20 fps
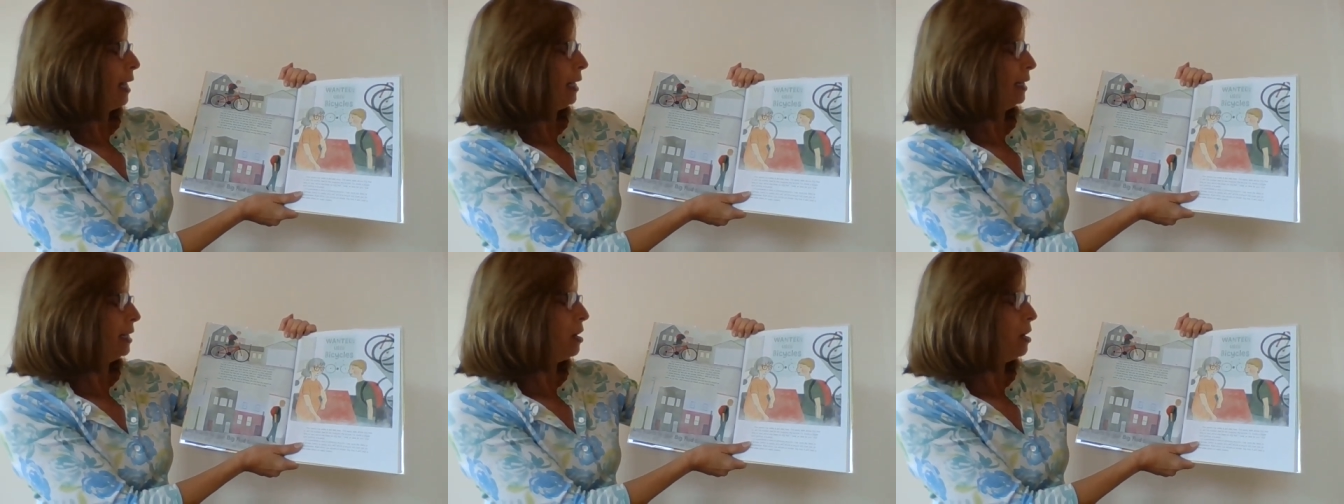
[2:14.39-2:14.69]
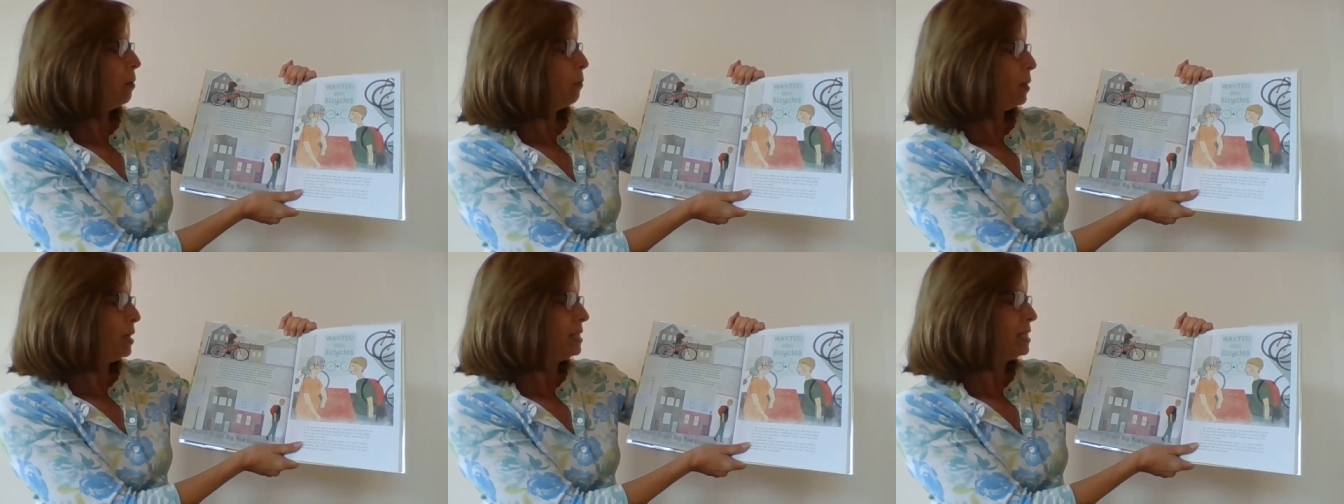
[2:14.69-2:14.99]

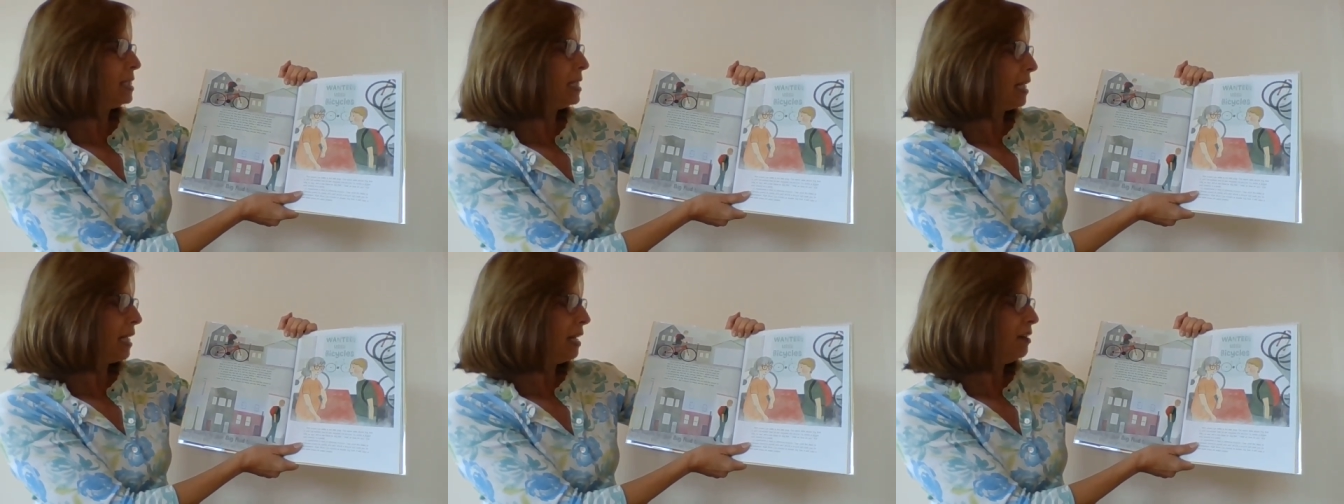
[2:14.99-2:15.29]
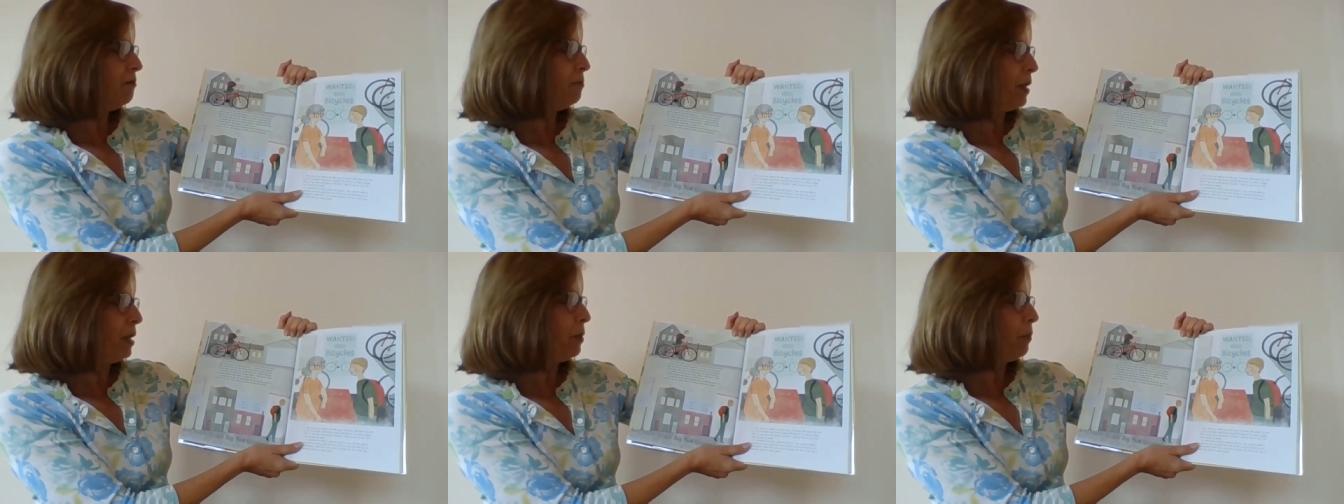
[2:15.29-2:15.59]
Leo wants to
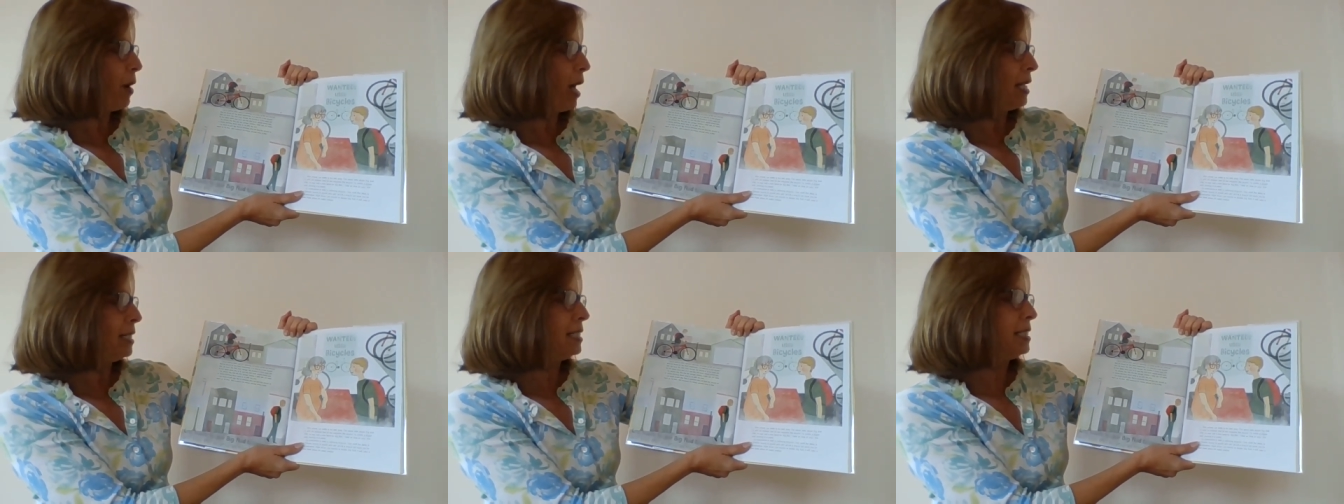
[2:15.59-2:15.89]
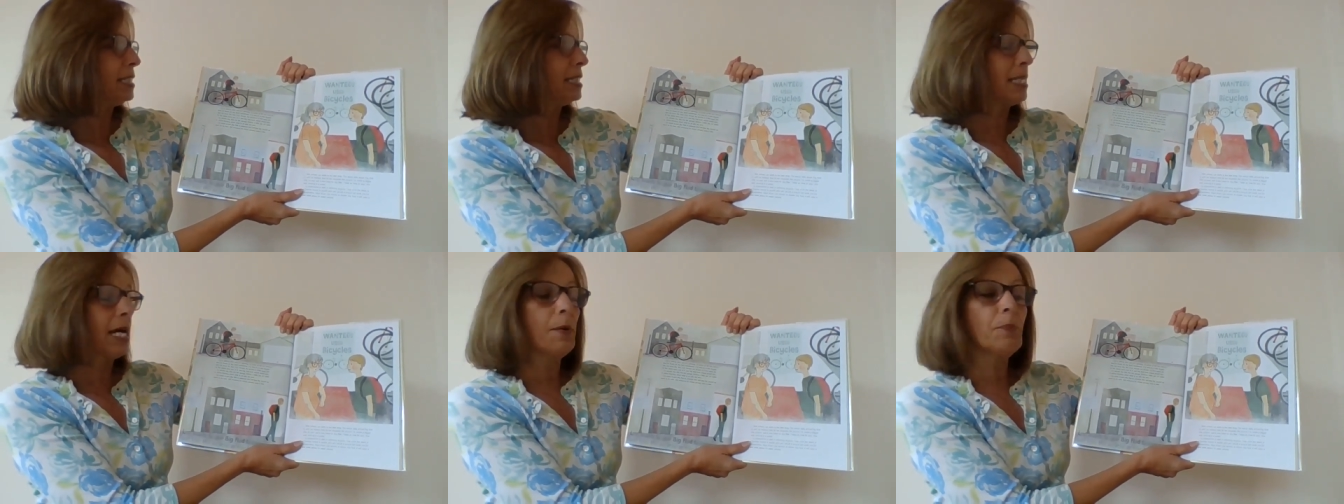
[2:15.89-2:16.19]
give Big Red
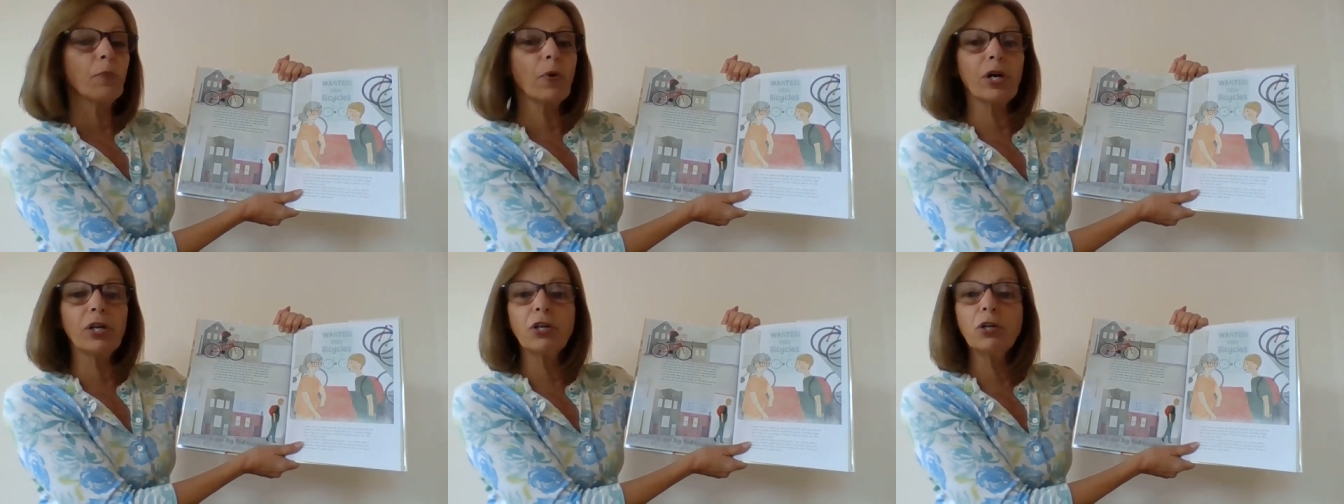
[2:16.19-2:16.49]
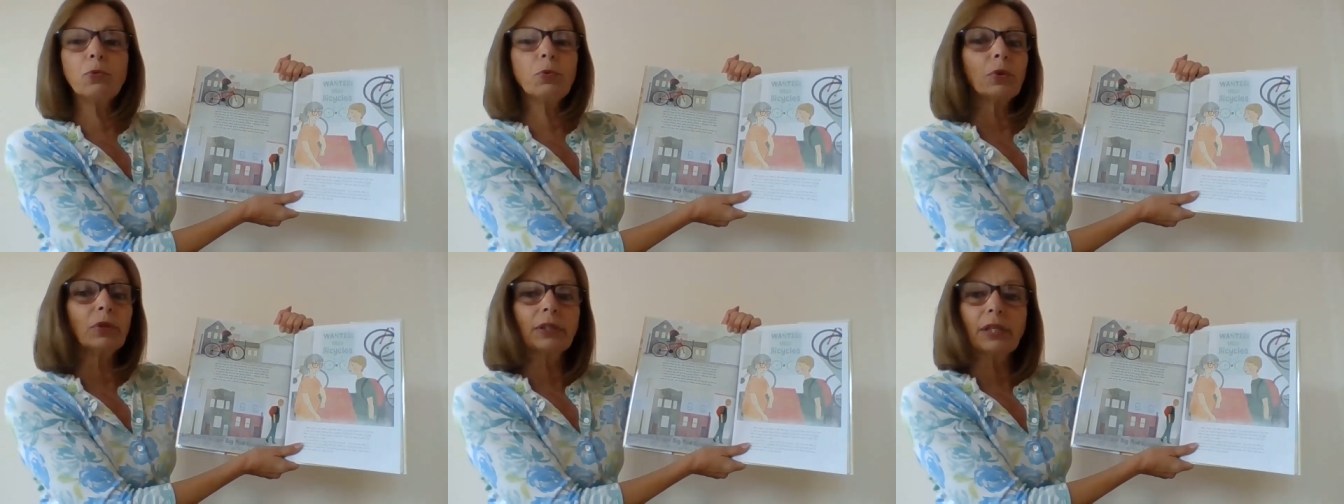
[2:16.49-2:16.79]
to someone
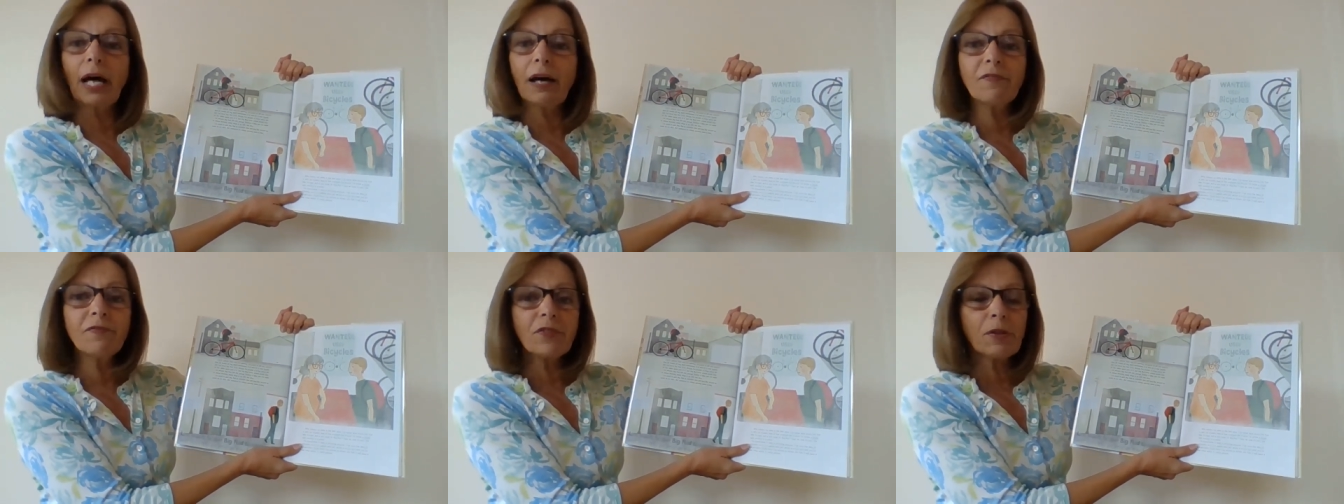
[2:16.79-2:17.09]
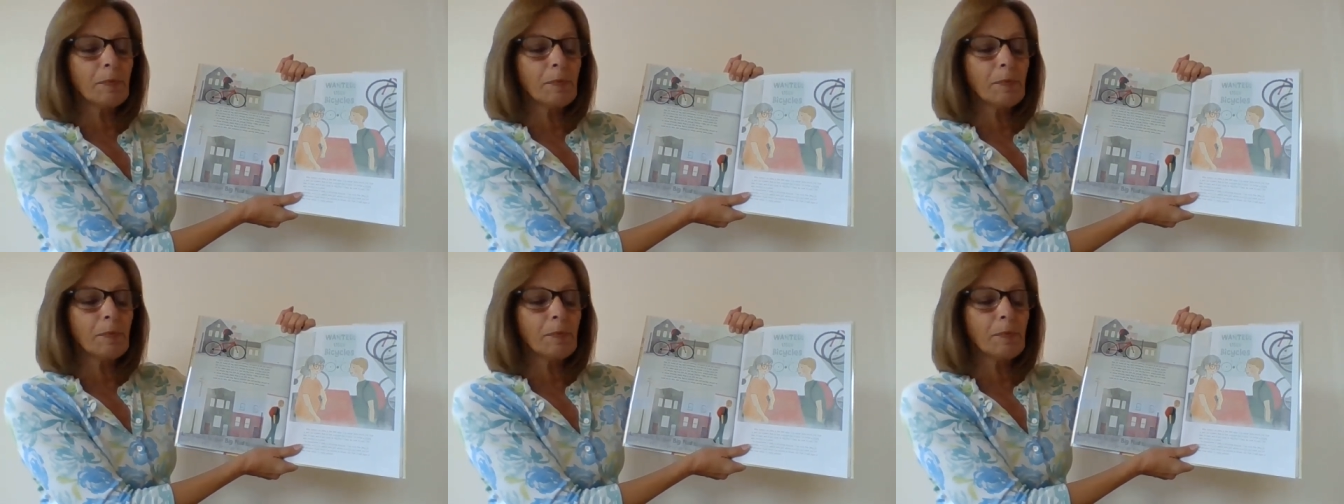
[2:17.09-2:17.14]
who will love